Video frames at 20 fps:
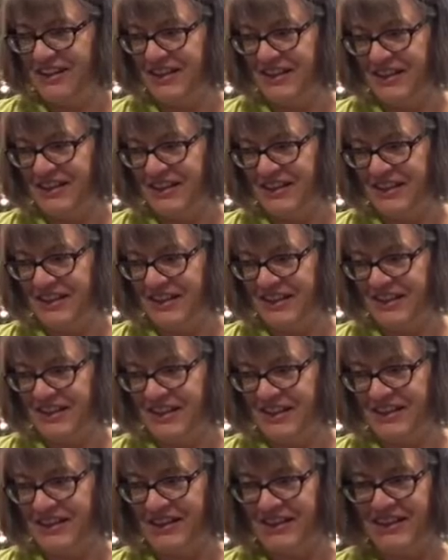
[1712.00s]

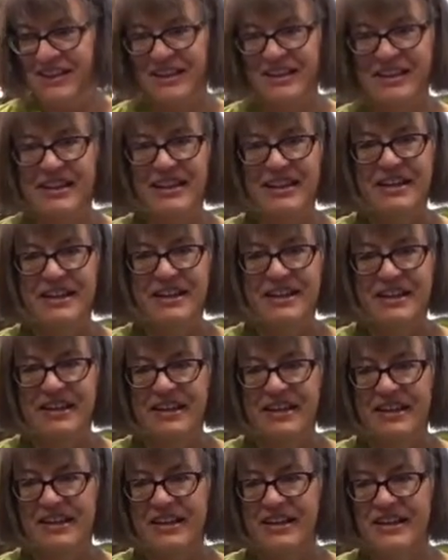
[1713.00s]

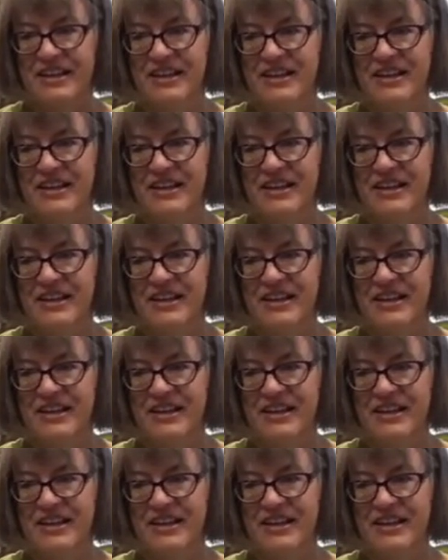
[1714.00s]
The person shown says nothing.